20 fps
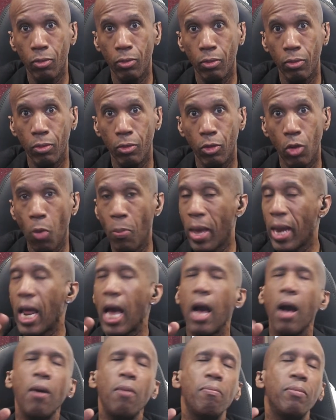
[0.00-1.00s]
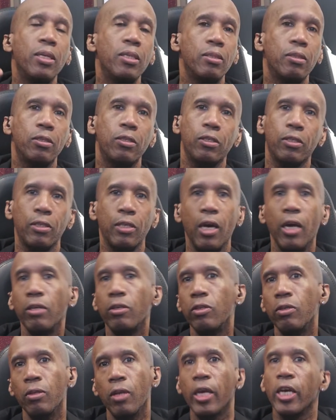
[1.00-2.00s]
No matter how much
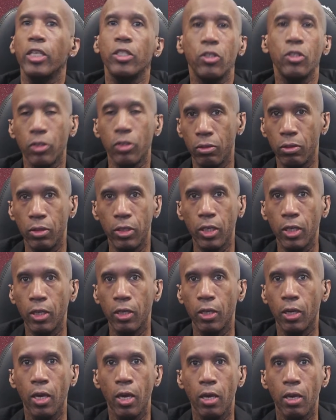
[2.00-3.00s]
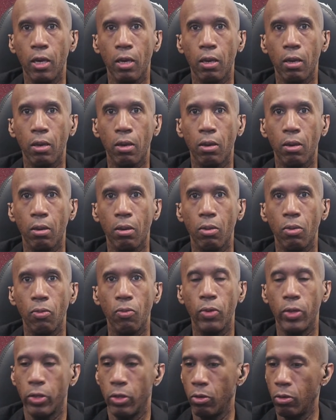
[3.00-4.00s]
calculations you did,
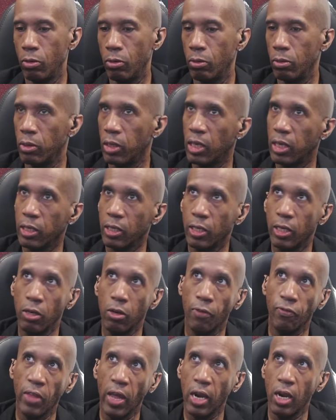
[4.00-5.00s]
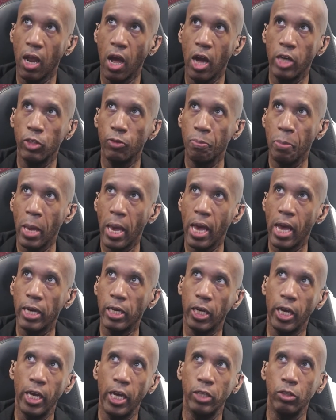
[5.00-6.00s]
when you get off that launch pad and
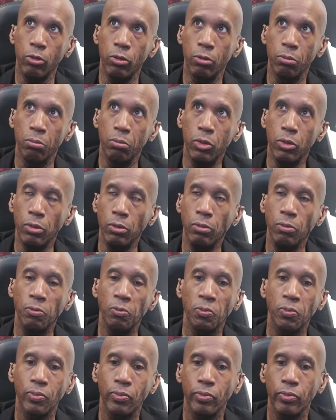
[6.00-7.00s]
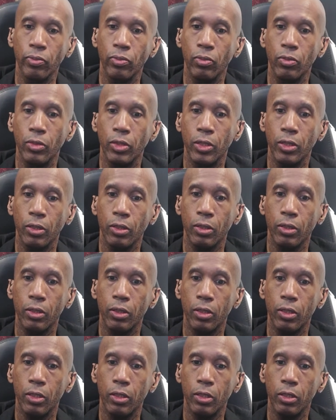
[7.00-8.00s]
head to the moon,
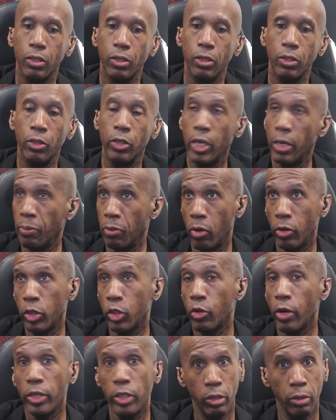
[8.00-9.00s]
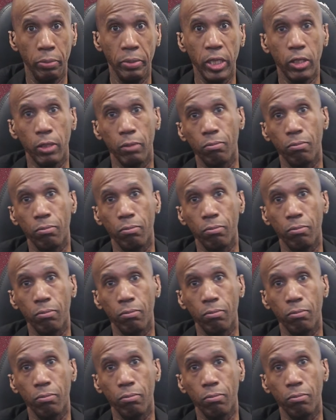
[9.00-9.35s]
you keep going straight, you're going to miss it.